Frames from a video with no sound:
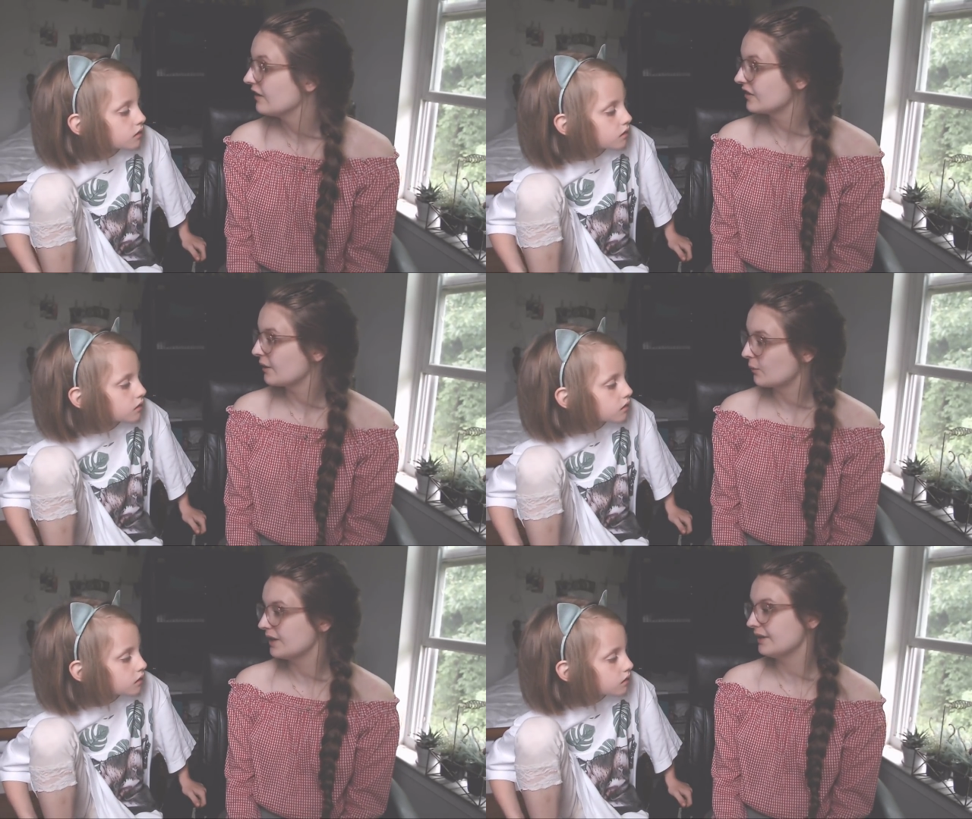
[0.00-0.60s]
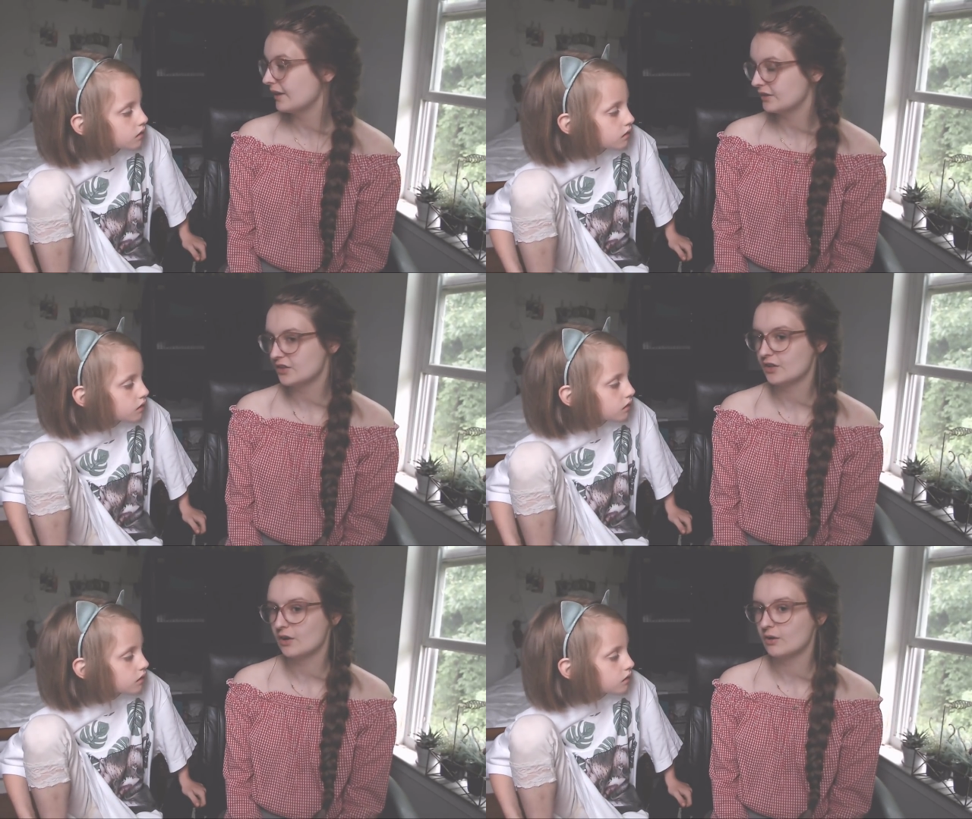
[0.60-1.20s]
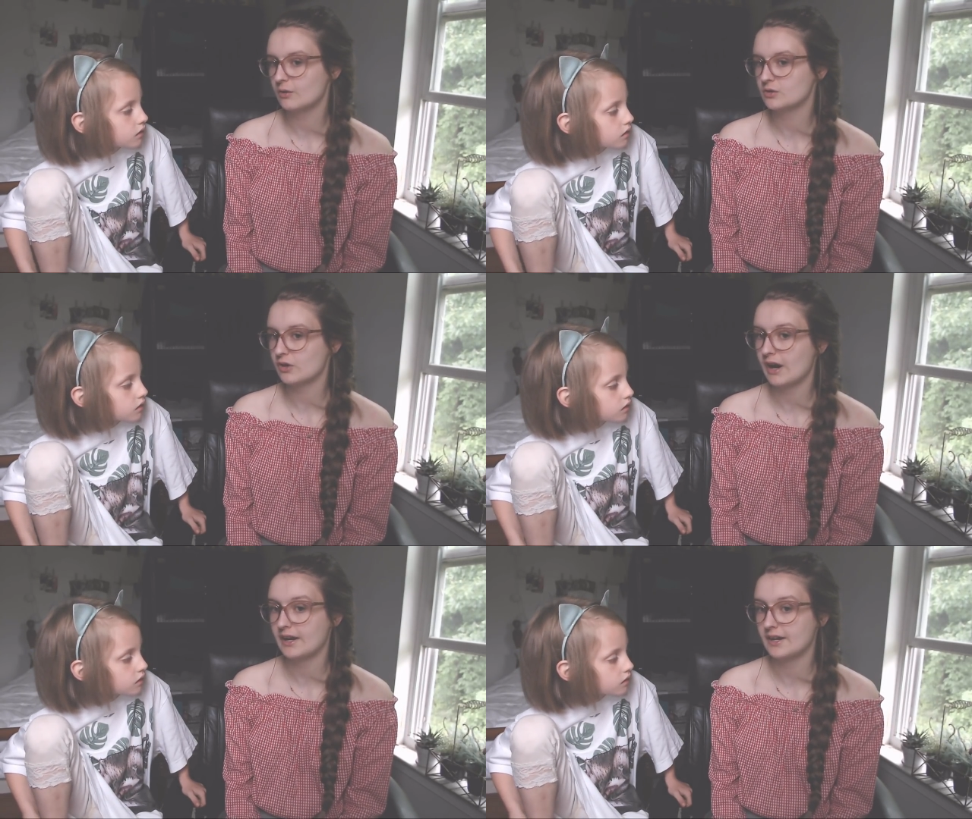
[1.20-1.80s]
Speaker 1: had went there to go
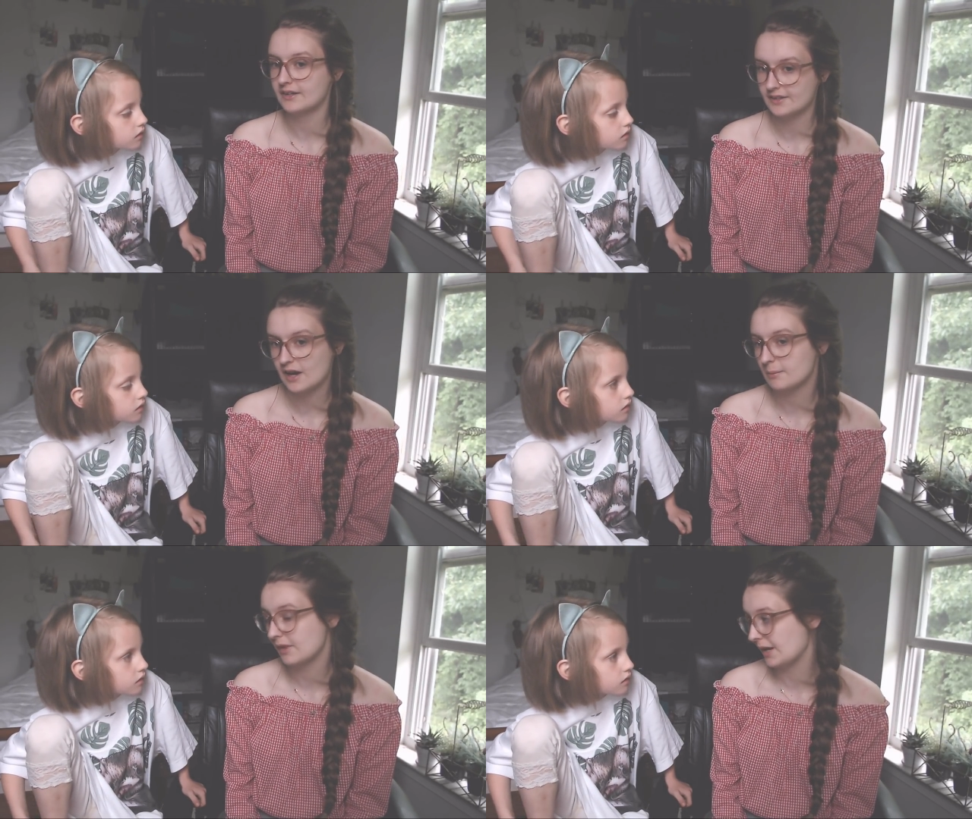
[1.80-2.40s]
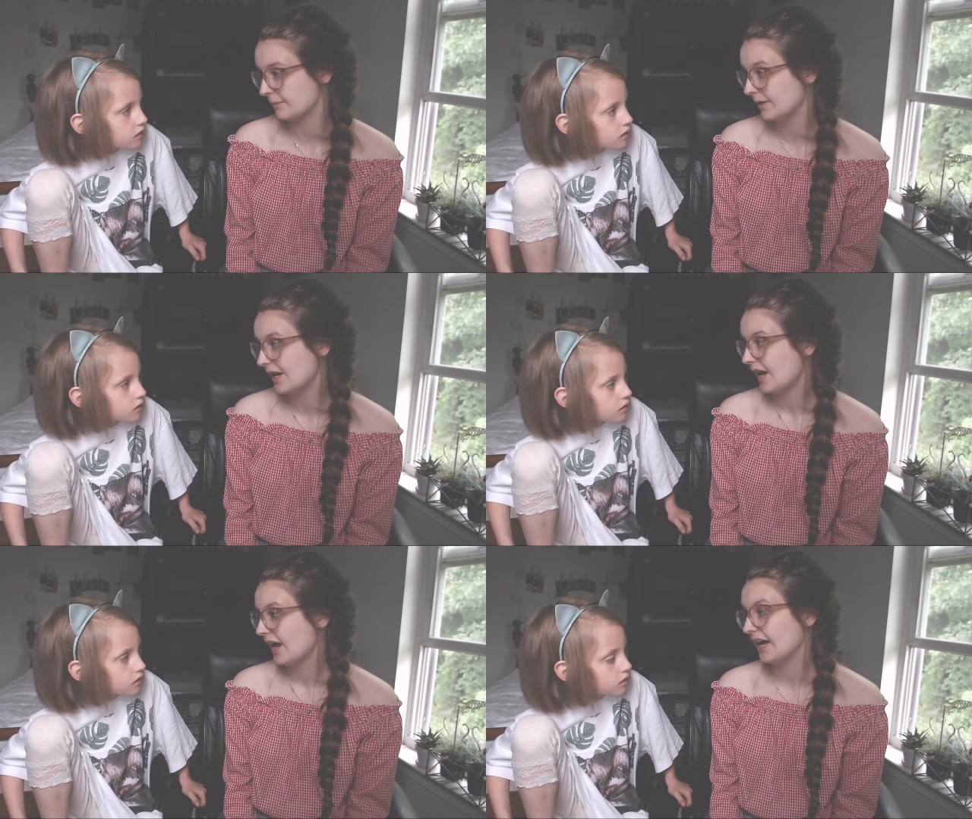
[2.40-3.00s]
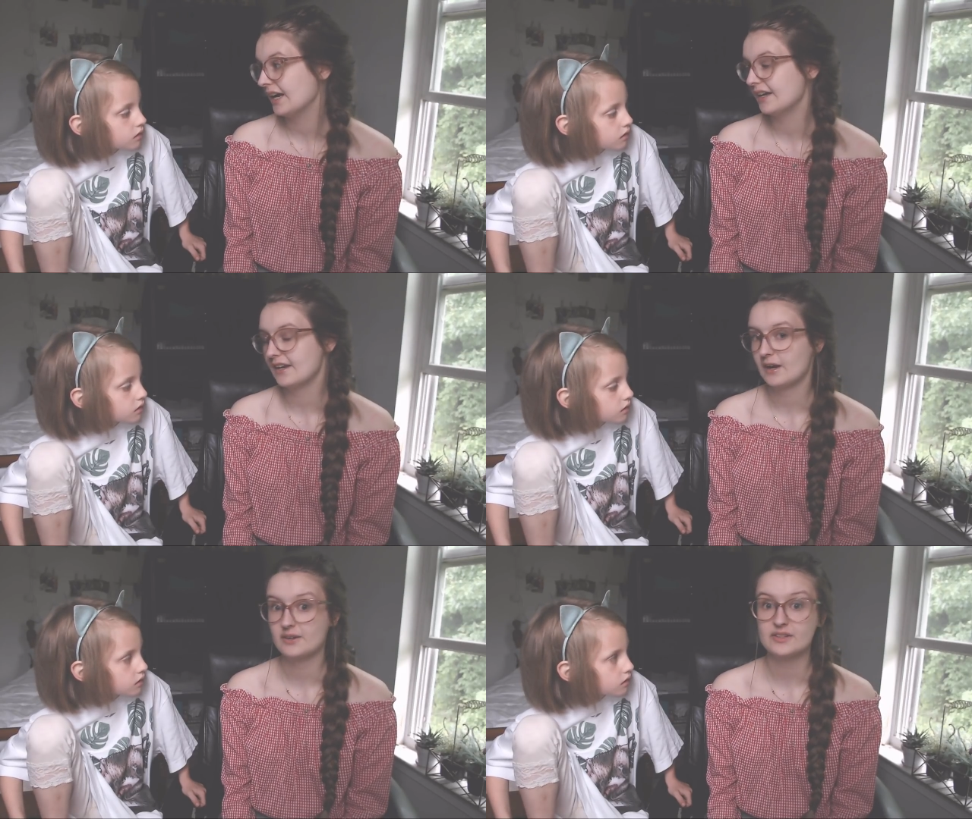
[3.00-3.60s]
try and adopt them. And
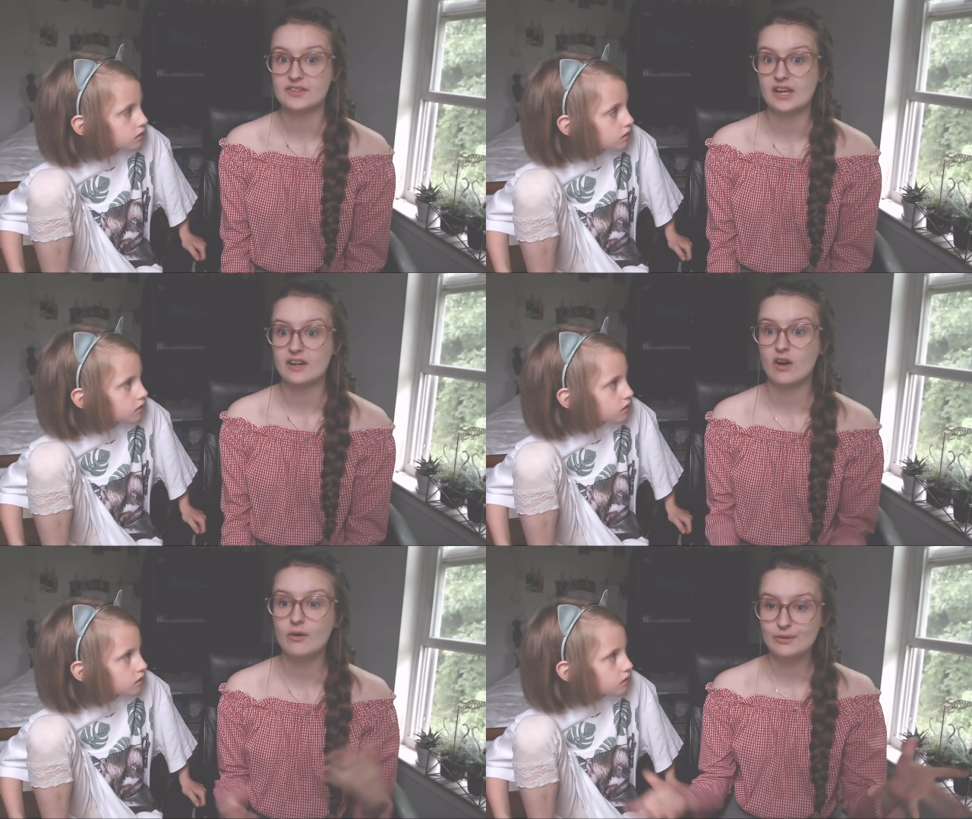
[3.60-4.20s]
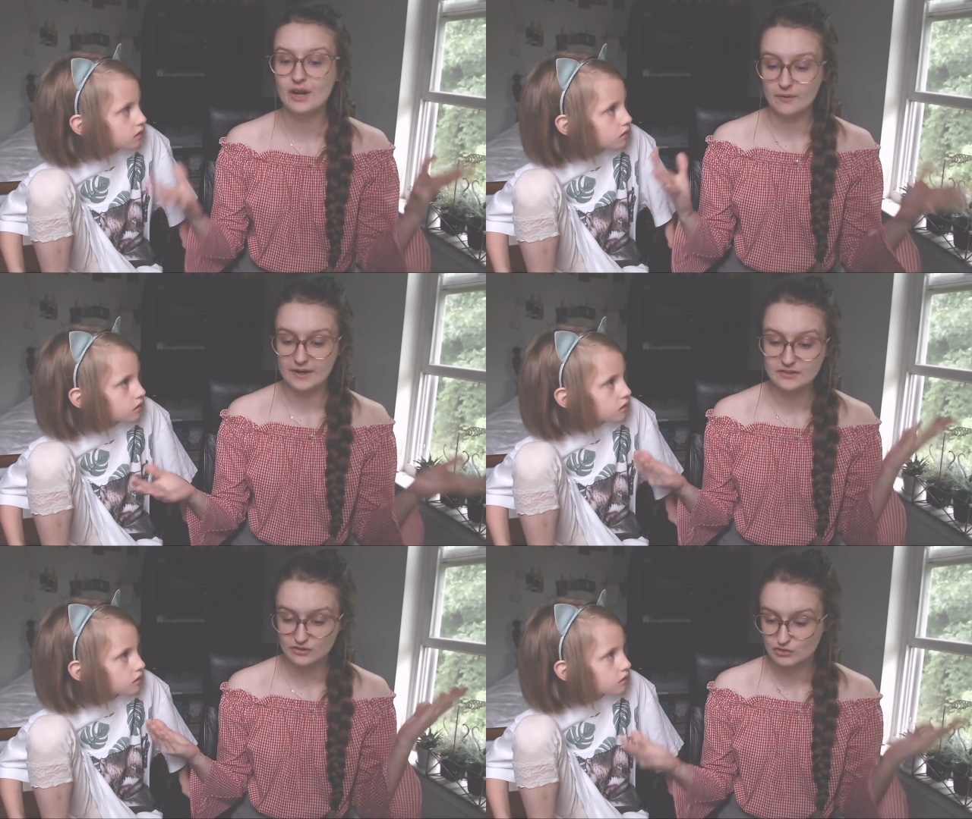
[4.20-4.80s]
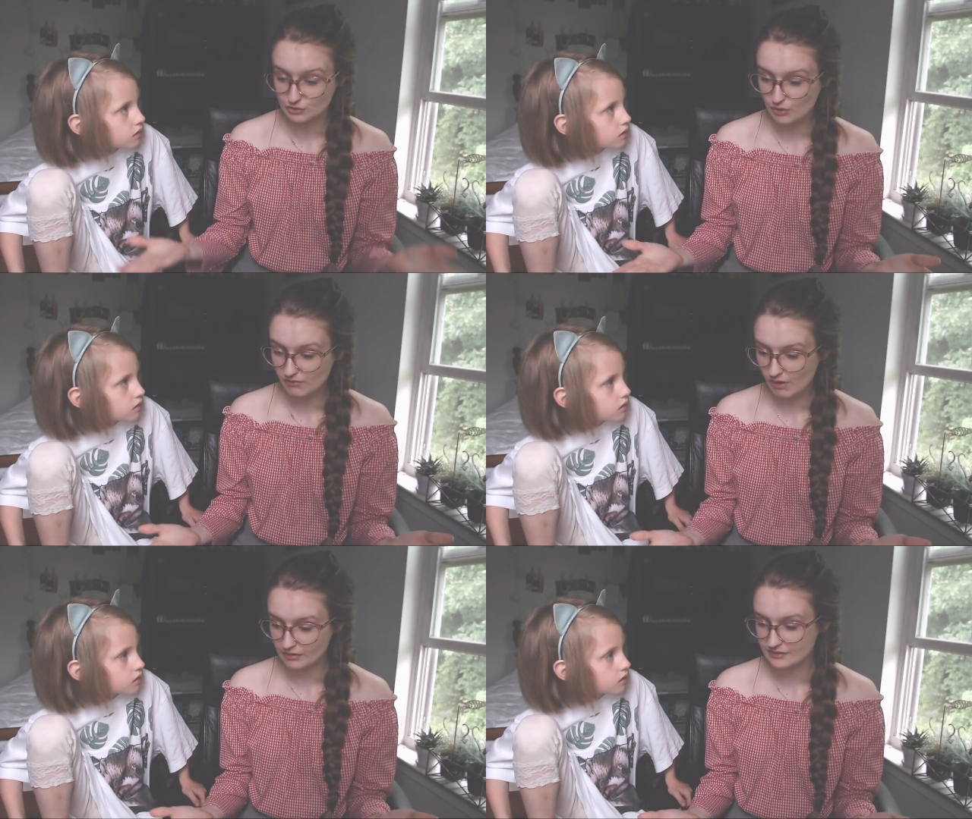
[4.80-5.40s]
I was like, oh no, I just drove
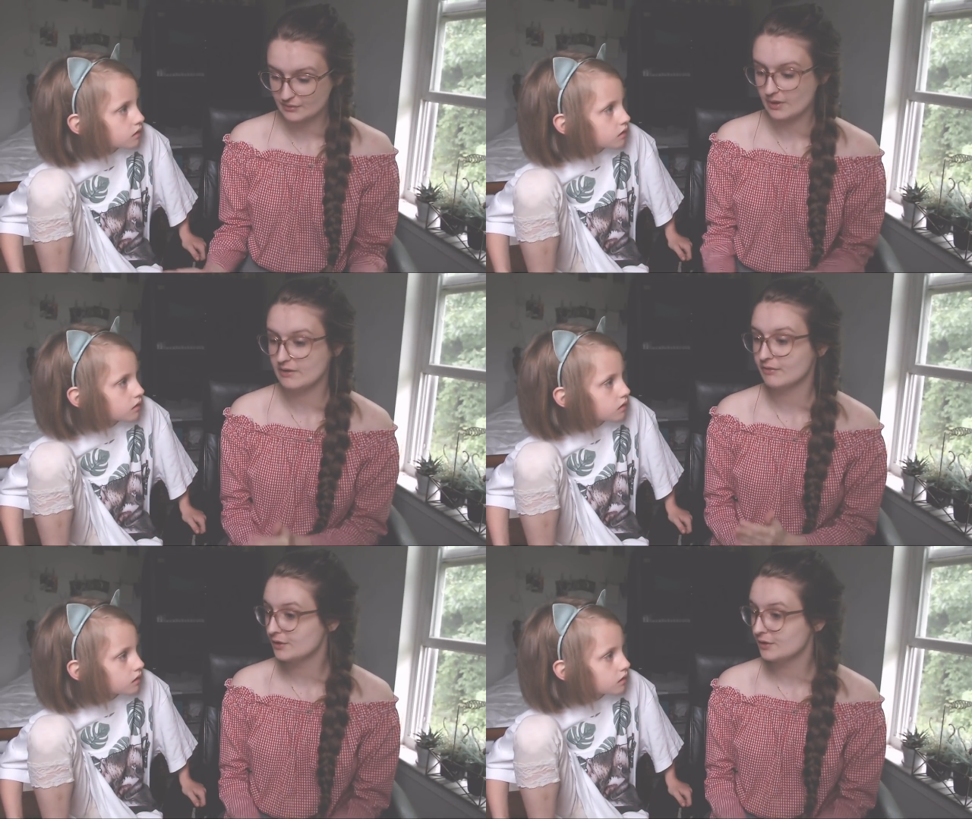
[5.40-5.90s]
all this way for